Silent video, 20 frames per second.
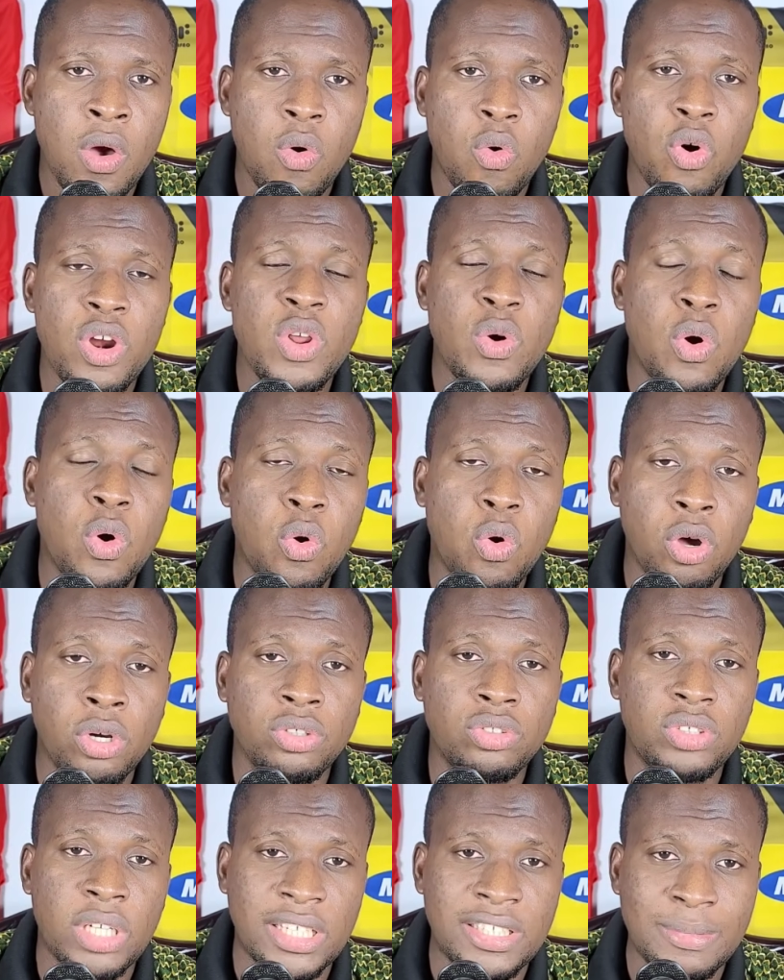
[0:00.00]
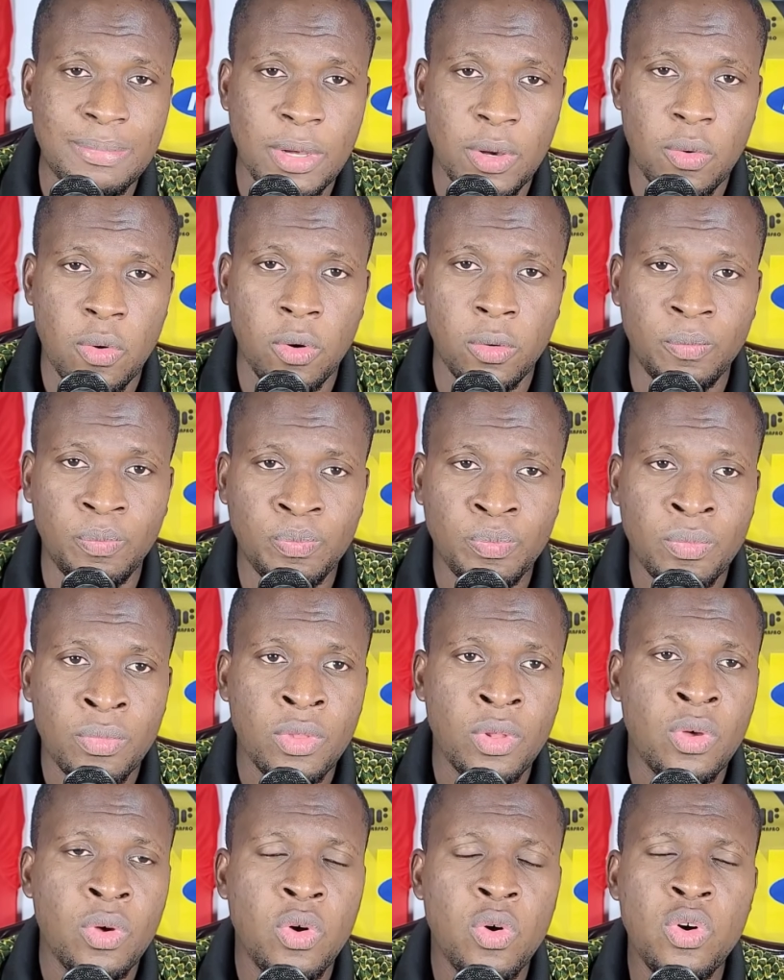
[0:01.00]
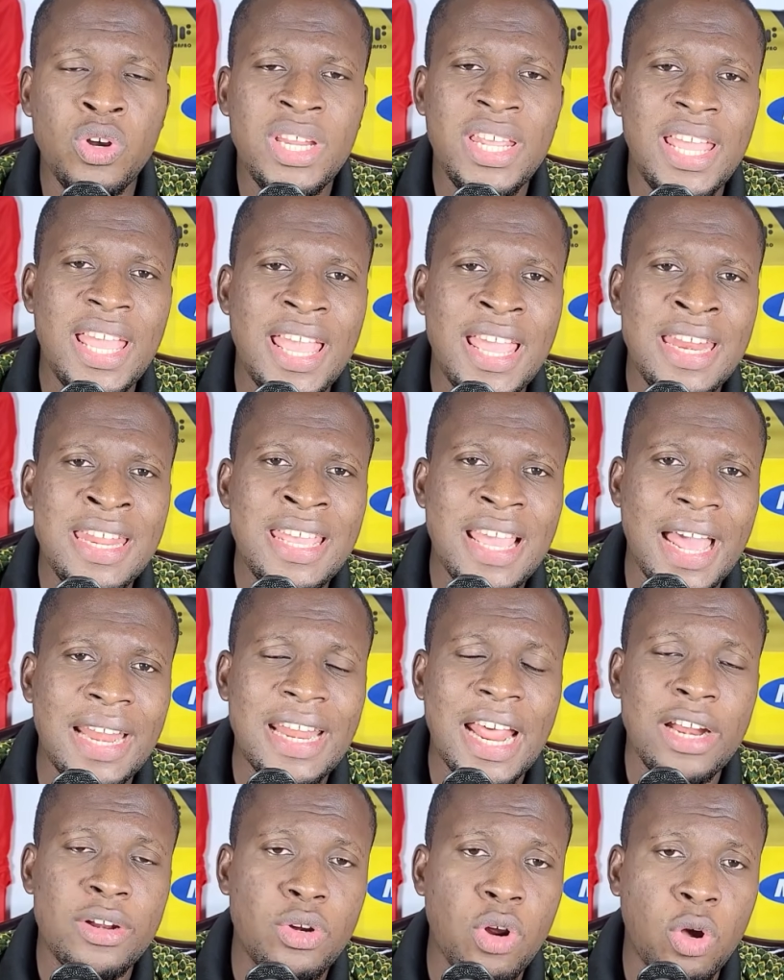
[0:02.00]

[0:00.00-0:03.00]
what the contract beko what the any other